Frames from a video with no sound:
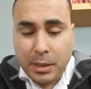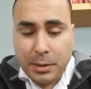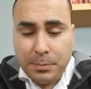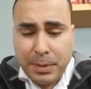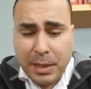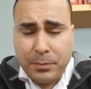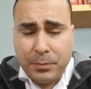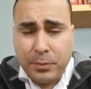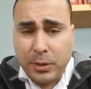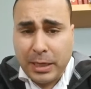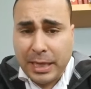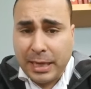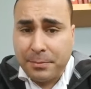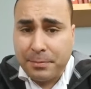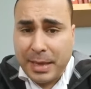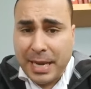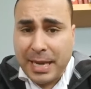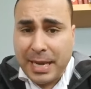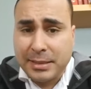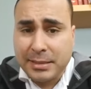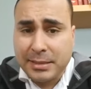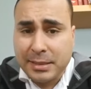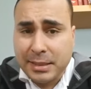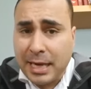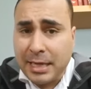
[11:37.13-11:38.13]
people like
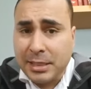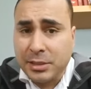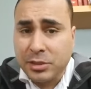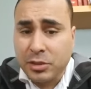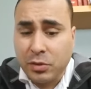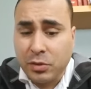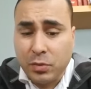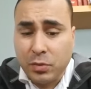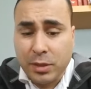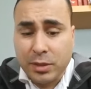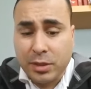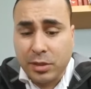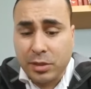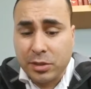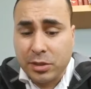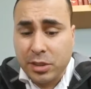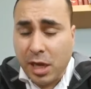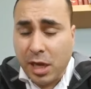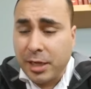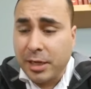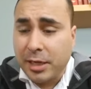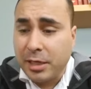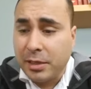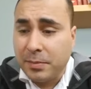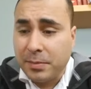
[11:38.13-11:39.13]
Max Kaiser, what they're
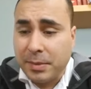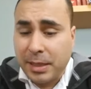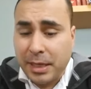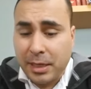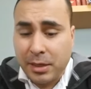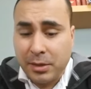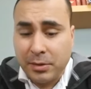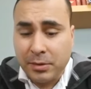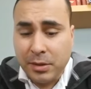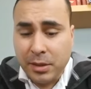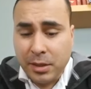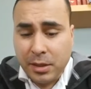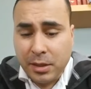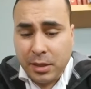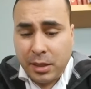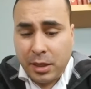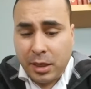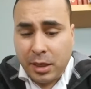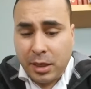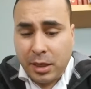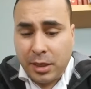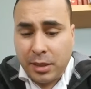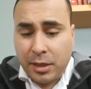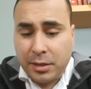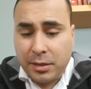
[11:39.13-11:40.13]
talking about,
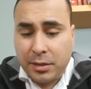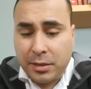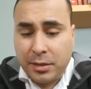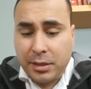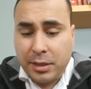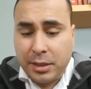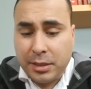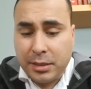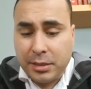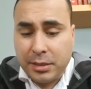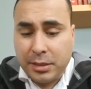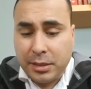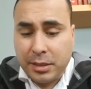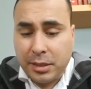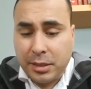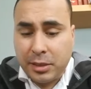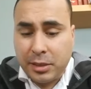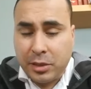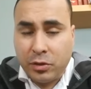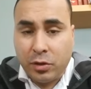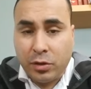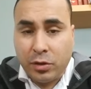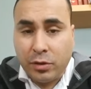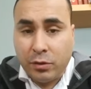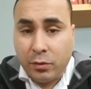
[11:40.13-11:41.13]
the
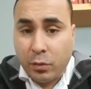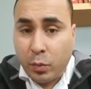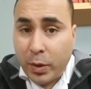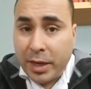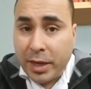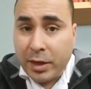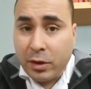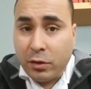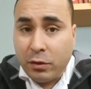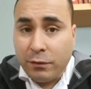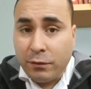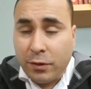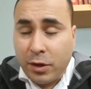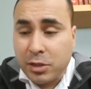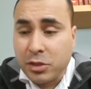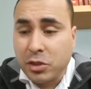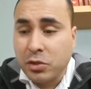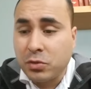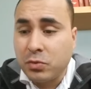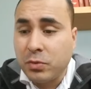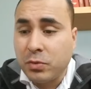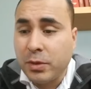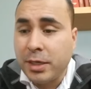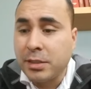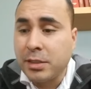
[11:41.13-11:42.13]

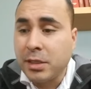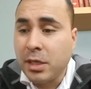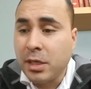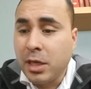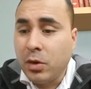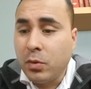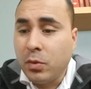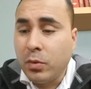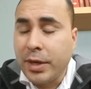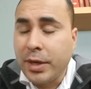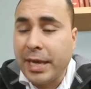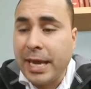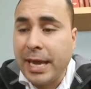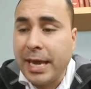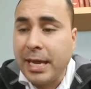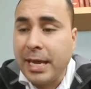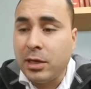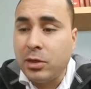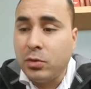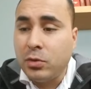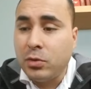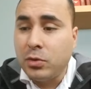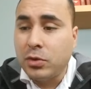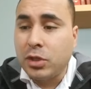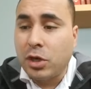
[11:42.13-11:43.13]
Winklevoss twins, we
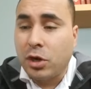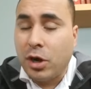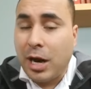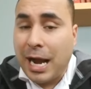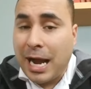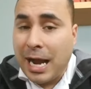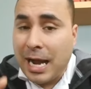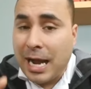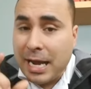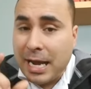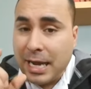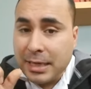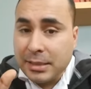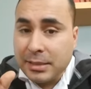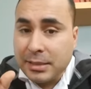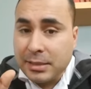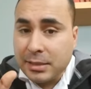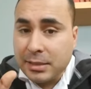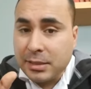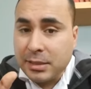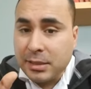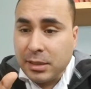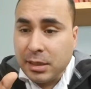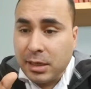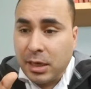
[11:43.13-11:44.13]
can't lose our
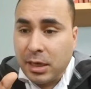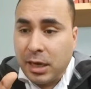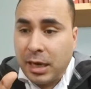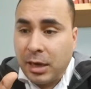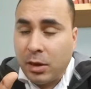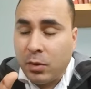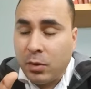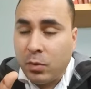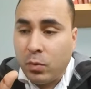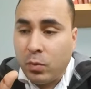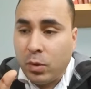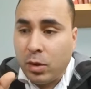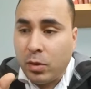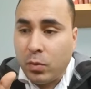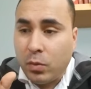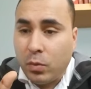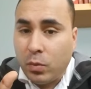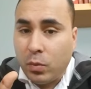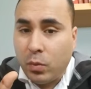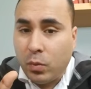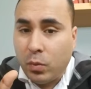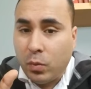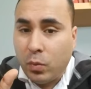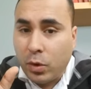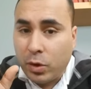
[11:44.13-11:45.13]
eyes on what
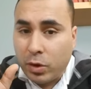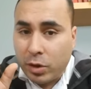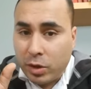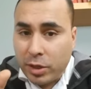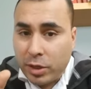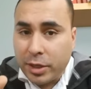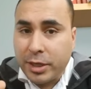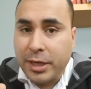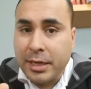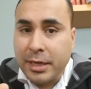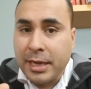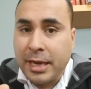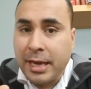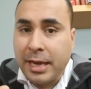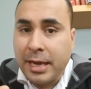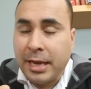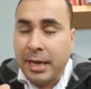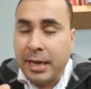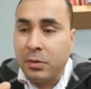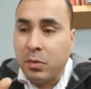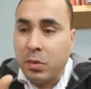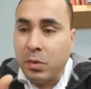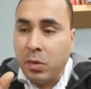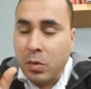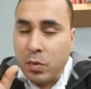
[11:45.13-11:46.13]
we're looking at.
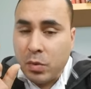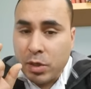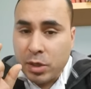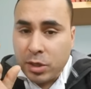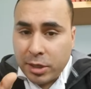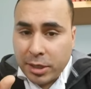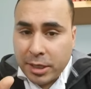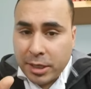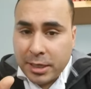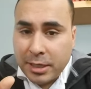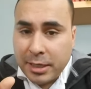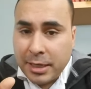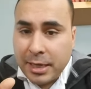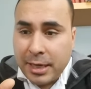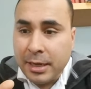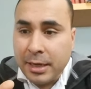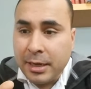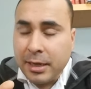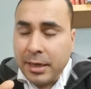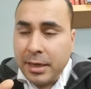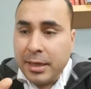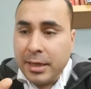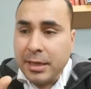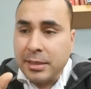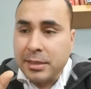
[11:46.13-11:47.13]
And what we're looking
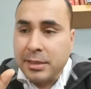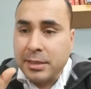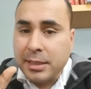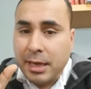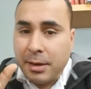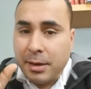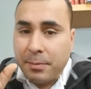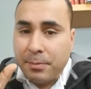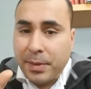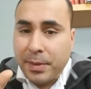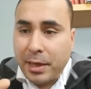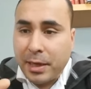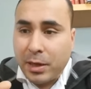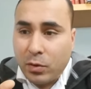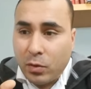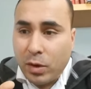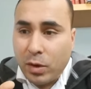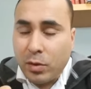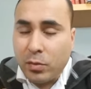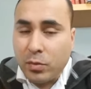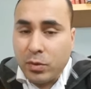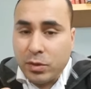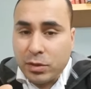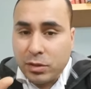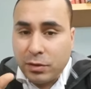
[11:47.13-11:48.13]
at is that
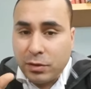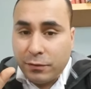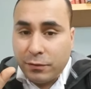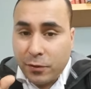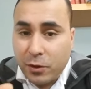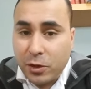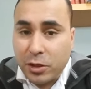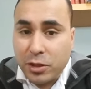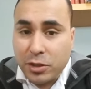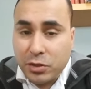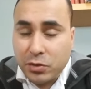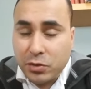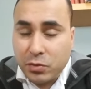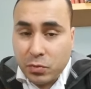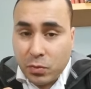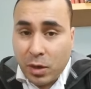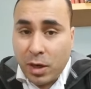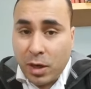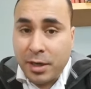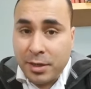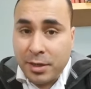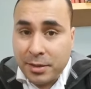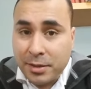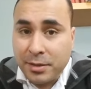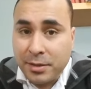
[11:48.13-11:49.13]
Bitcoin was the first
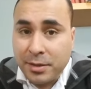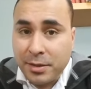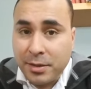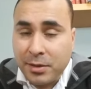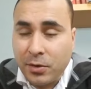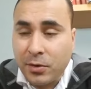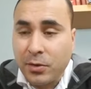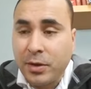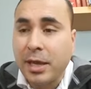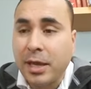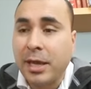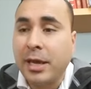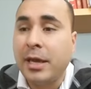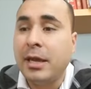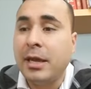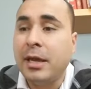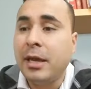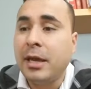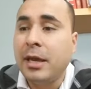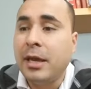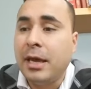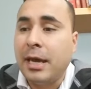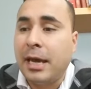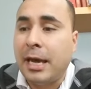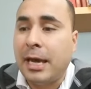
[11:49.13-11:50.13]
one. Okay.
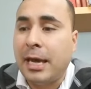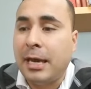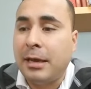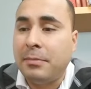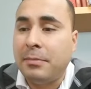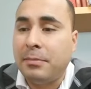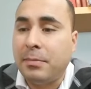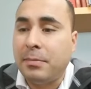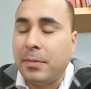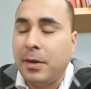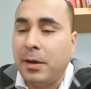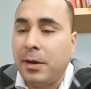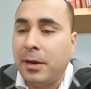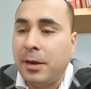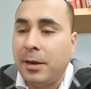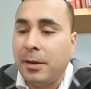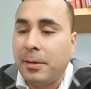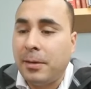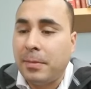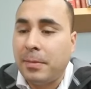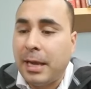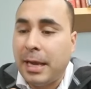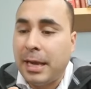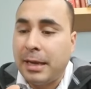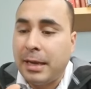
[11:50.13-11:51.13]
And
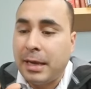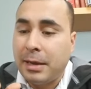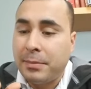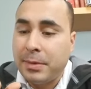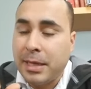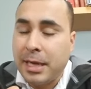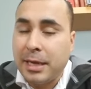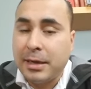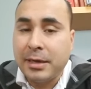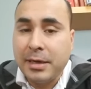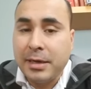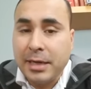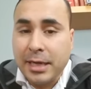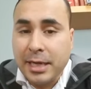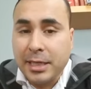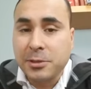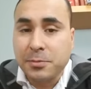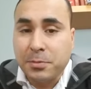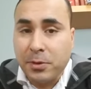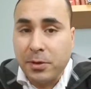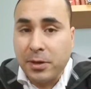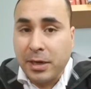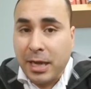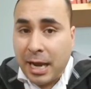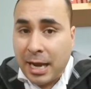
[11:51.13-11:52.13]
I'm not an
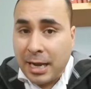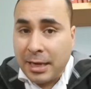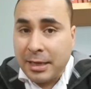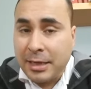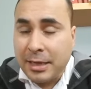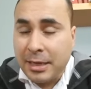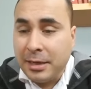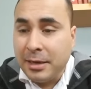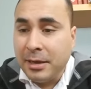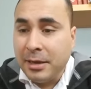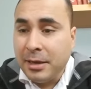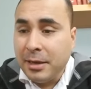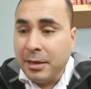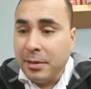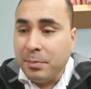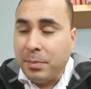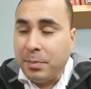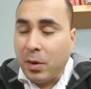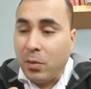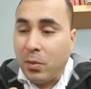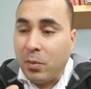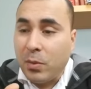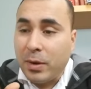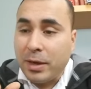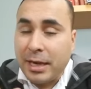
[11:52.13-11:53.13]
expert on it,
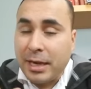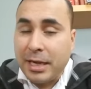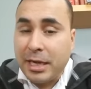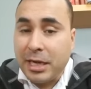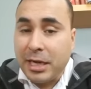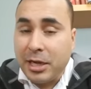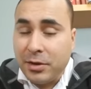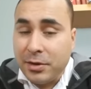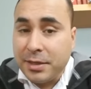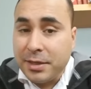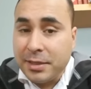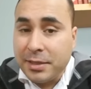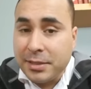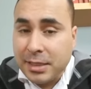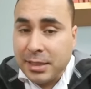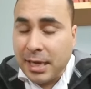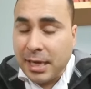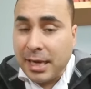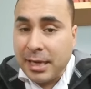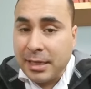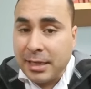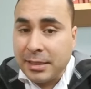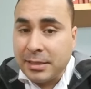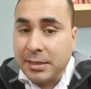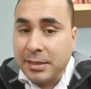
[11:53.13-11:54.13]
but when I hear these
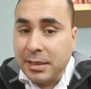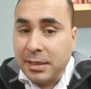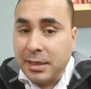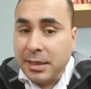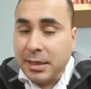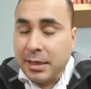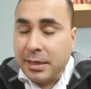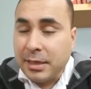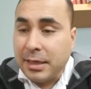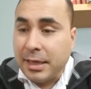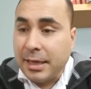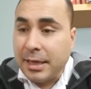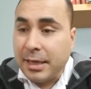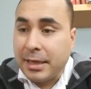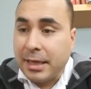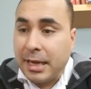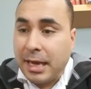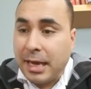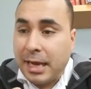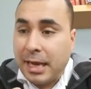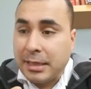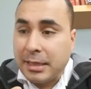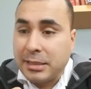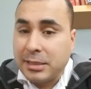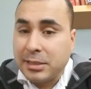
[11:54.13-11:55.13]
guys, like,
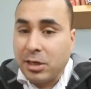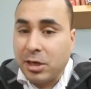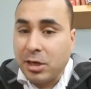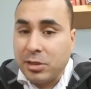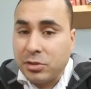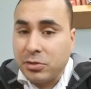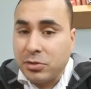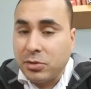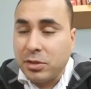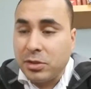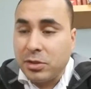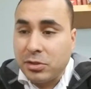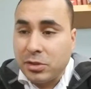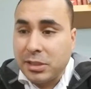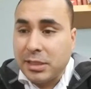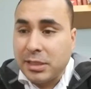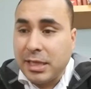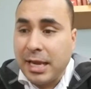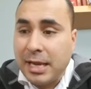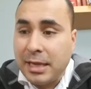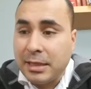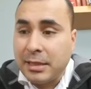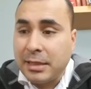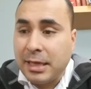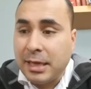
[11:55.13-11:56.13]
I start to
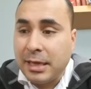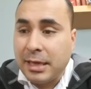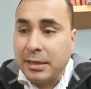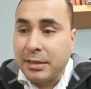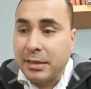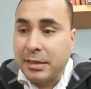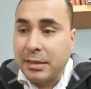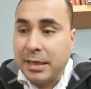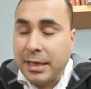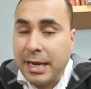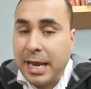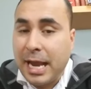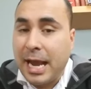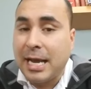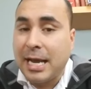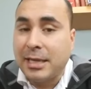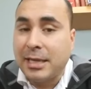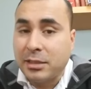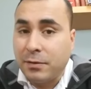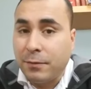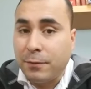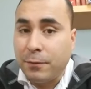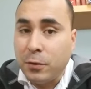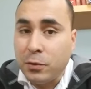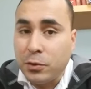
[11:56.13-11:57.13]
understand that it
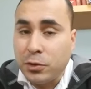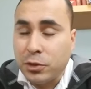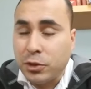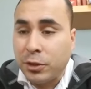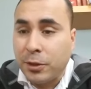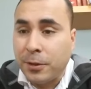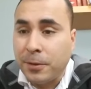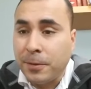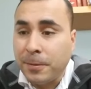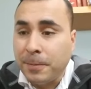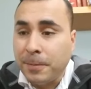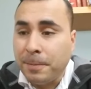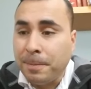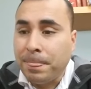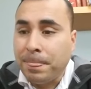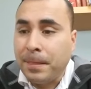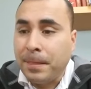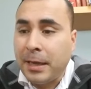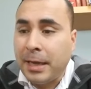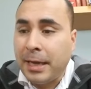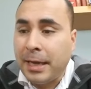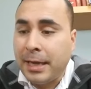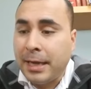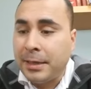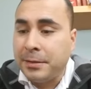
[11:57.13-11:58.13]
has a future,
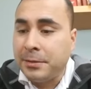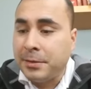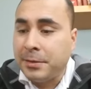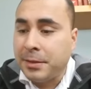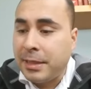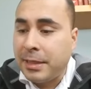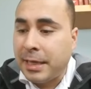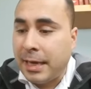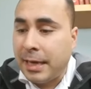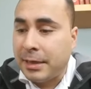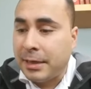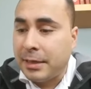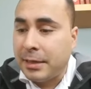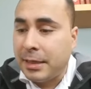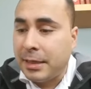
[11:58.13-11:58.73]
and that